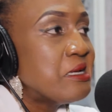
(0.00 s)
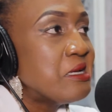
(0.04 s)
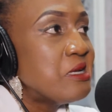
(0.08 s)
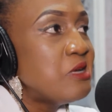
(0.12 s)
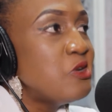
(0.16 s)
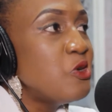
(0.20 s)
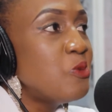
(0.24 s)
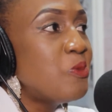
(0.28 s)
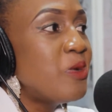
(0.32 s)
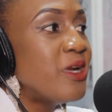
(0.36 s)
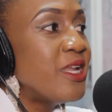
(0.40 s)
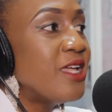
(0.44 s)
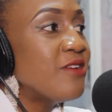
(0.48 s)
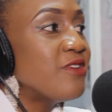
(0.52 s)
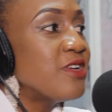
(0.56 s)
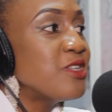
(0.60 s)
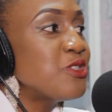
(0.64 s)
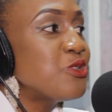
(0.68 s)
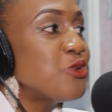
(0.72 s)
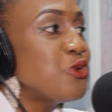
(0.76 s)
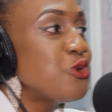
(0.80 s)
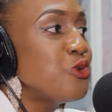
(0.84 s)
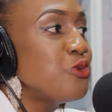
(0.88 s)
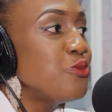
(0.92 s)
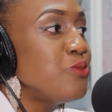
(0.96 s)
Nobody ever
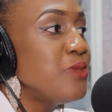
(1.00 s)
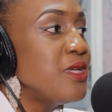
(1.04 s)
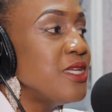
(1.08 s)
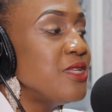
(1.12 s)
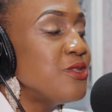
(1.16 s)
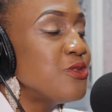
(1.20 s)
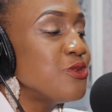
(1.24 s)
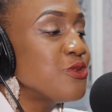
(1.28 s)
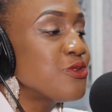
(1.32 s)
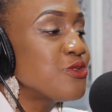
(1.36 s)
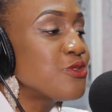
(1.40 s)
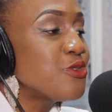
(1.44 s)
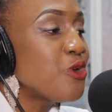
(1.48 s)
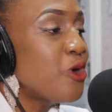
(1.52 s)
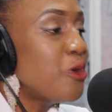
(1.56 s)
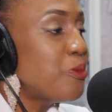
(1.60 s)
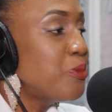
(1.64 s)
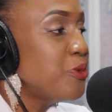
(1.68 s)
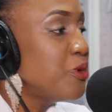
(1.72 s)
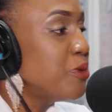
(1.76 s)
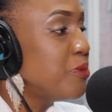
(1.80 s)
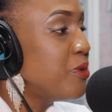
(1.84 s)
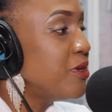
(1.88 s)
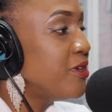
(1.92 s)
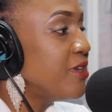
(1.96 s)
told me to stop.
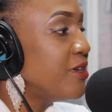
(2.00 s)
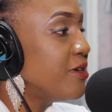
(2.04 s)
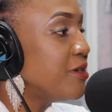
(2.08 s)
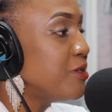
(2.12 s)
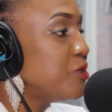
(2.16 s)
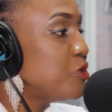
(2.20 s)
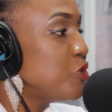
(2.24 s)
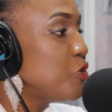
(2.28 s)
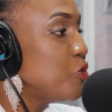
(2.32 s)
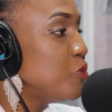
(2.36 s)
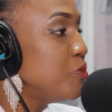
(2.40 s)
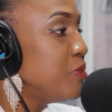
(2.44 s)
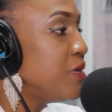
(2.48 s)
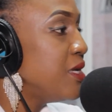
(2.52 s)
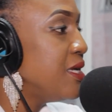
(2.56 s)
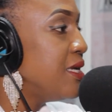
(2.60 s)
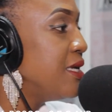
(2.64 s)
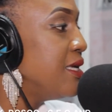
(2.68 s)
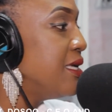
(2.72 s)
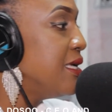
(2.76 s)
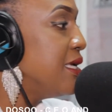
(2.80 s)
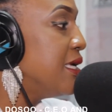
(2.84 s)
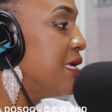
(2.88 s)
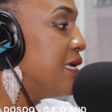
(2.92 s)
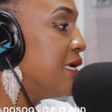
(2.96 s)
Nobody ever told
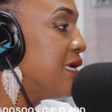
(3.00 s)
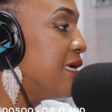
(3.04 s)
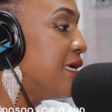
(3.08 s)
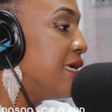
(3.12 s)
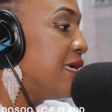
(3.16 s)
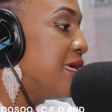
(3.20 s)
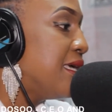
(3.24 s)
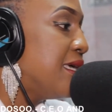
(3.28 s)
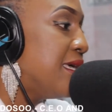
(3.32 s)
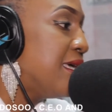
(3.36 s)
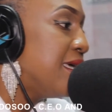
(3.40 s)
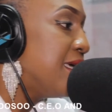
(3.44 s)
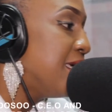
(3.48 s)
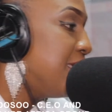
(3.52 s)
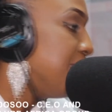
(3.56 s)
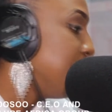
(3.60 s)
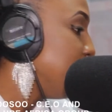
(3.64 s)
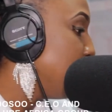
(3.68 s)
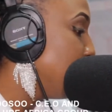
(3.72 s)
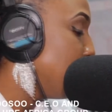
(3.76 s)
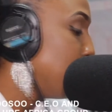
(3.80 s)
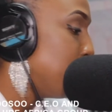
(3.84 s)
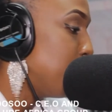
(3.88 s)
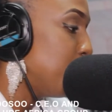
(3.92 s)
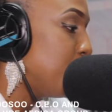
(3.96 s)
me,
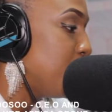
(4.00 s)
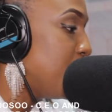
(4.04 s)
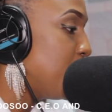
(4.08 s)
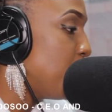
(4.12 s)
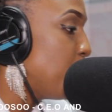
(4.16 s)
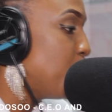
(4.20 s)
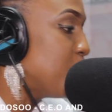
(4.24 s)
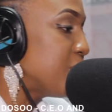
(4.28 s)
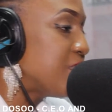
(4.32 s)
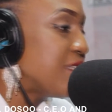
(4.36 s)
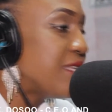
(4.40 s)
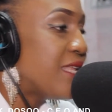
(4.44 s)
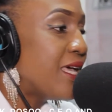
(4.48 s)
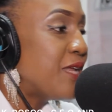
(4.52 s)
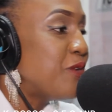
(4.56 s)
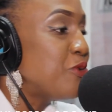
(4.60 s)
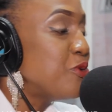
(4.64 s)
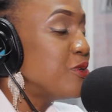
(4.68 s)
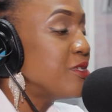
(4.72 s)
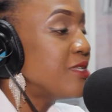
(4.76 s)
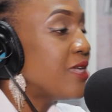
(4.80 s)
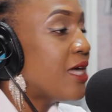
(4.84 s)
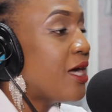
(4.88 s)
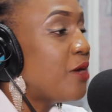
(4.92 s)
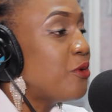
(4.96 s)
it wasn't that
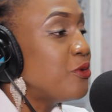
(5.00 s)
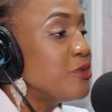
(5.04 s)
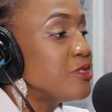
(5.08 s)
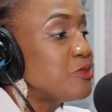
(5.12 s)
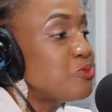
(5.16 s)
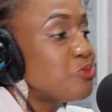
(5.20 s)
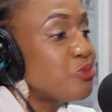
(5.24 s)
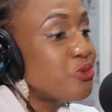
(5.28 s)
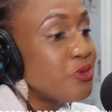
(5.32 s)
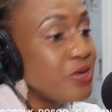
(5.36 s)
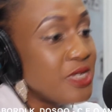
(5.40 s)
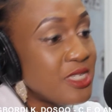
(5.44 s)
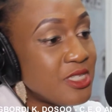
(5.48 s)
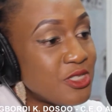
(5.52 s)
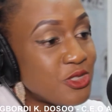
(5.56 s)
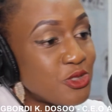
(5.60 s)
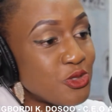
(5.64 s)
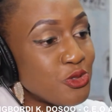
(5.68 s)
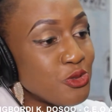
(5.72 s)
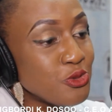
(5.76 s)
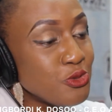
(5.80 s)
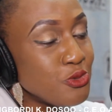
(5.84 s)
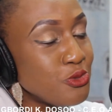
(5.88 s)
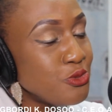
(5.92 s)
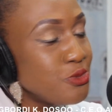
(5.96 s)
I was preached
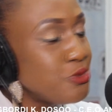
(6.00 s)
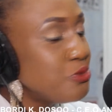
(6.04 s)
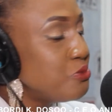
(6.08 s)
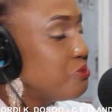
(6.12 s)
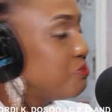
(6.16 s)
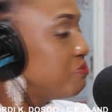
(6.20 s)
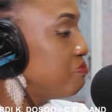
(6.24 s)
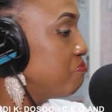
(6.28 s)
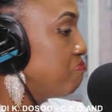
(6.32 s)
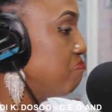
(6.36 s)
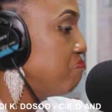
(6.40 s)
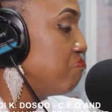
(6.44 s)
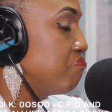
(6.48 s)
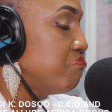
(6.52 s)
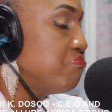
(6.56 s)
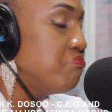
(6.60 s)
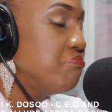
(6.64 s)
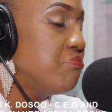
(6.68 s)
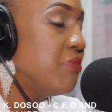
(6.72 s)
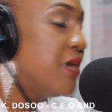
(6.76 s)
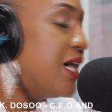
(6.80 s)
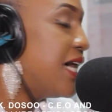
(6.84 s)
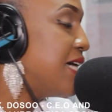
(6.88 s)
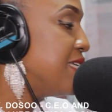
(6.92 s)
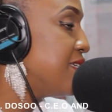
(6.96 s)
to.
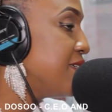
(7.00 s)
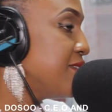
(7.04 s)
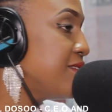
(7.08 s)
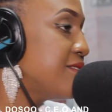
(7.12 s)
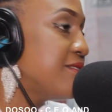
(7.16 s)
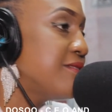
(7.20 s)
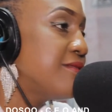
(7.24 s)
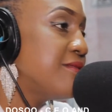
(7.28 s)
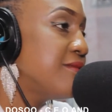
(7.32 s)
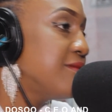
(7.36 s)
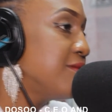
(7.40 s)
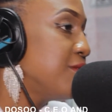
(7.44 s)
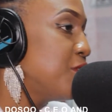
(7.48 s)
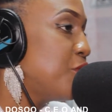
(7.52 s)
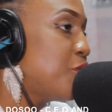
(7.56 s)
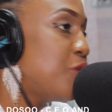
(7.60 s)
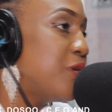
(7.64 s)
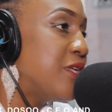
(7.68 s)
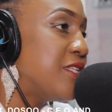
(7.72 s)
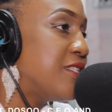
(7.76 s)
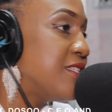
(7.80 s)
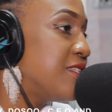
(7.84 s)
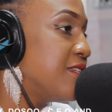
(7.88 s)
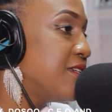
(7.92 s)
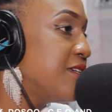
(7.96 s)
I just
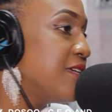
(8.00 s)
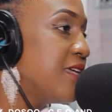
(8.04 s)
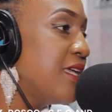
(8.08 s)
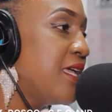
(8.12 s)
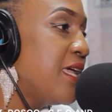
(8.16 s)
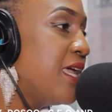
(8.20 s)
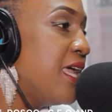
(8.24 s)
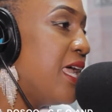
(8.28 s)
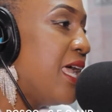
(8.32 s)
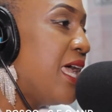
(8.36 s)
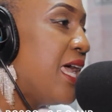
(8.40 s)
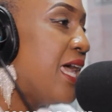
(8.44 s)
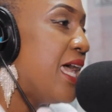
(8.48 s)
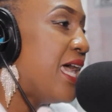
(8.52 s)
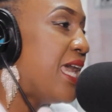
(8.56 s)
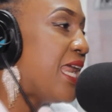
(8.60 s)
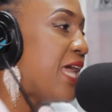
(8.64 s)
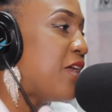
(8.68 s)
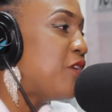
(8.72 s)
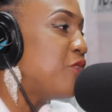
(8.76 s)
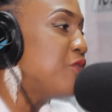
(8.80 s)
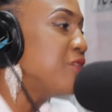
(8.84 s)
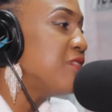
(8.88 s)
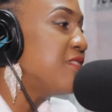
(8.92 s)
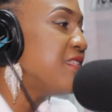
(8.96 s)
quit. And
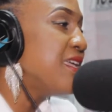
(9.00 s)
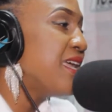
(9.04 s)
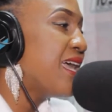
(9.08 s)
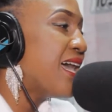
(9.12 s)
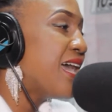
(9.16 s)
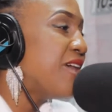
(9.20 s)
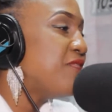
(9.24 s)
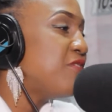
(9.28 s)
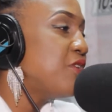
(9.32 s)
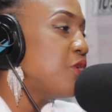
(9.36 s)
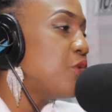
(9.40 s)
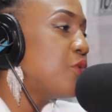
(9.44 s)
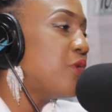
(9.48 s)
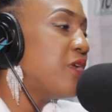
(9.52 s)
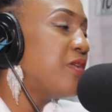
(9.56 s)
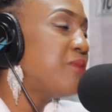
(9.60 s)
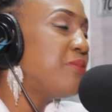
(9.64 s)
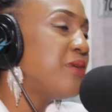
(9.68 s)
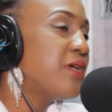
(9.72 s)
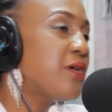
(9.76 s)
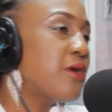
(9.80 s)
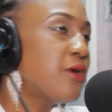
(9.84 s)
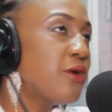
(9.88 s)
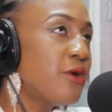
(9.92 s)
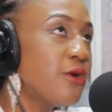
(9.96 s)
I don't think I even quit
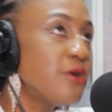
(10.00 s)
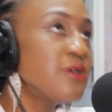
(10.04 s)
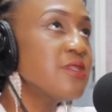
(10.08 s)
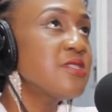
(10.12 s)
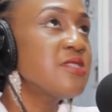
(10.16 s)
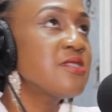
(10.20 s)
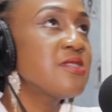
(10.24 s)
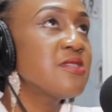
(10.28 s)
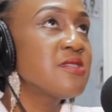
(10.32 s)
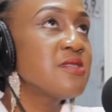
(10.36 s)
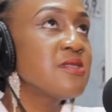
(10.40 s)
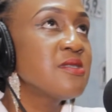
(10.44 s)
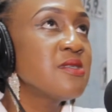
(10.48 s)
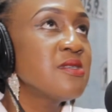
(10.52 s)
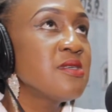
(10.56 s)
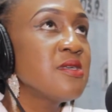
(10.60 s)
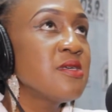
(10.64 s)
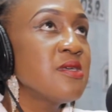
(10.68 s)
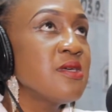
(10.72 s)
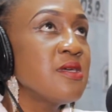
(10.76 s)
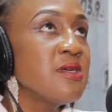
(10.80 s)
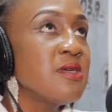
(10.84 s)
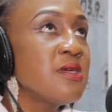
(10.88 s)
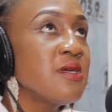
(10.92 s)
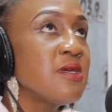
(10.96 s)
because
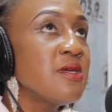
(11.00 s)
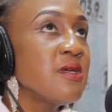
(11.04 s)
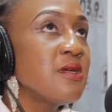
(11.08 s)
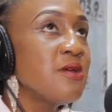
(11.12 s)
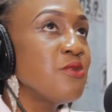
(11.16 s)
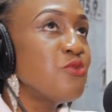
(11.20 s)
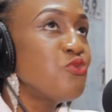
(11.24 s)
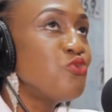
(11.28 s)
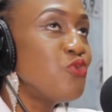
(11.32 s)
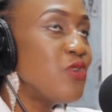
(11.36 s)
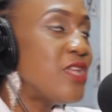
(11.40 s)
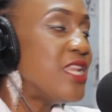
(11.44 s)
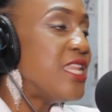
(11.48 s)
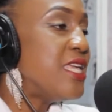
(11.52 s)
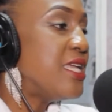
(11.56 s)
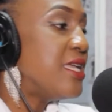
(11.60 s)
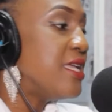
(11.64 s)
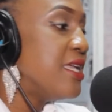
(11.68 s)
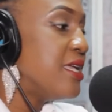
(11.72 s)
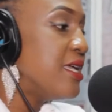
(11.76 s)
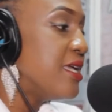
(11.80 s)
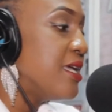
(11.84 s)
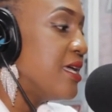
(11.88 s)
really